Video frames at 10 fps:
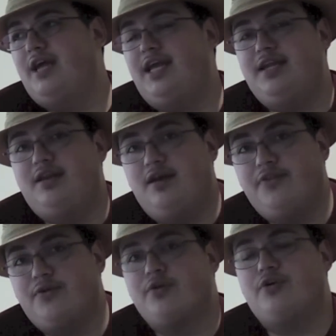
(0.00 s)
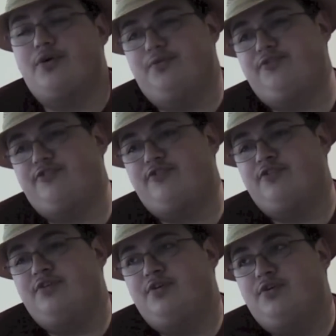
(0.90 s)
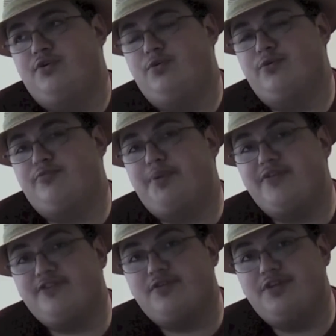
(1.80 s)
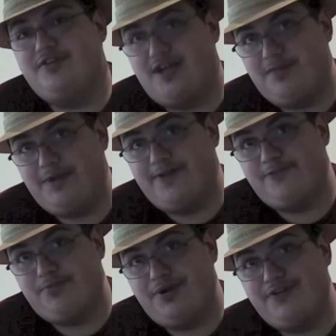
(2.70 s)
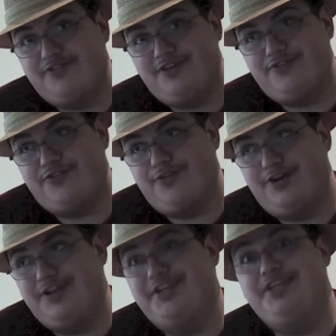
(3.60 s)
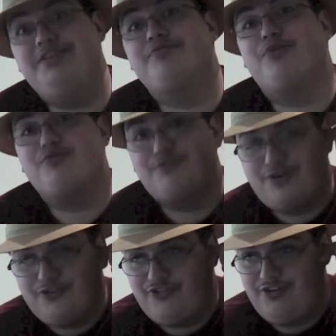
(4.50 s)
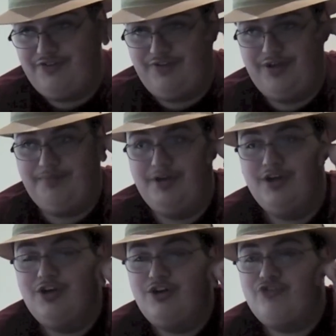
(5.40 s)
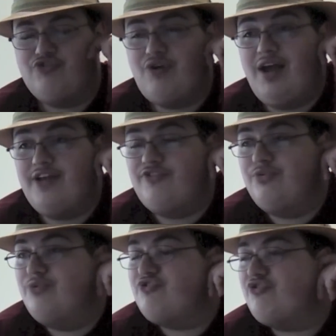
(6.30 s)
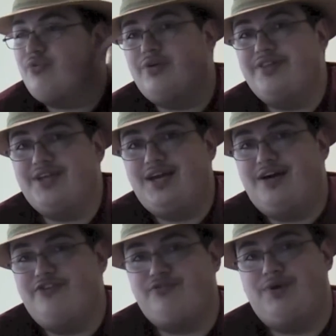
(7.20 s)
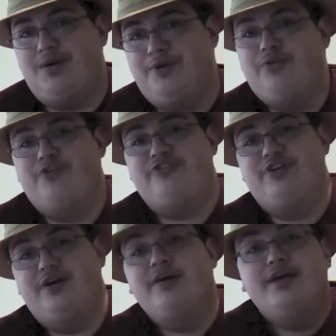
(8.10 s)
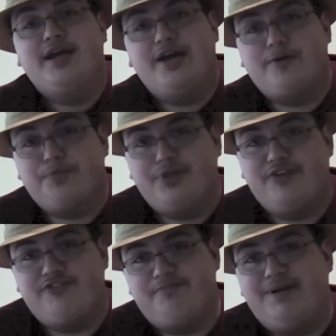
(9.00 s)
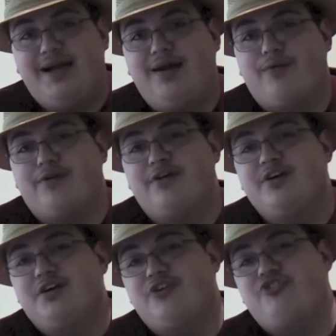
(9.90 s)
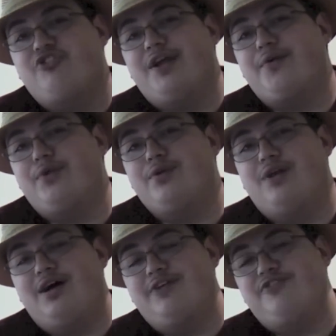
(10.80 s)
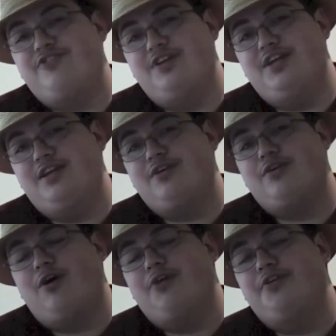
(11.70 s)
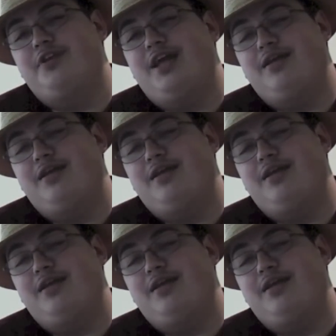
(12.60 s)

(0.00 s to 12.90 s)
another ghost who was basically Deadman's predecessor and an evil version of him, trying to destroy the goddess Ramakrishna and her place of power, a Shangri-La city called,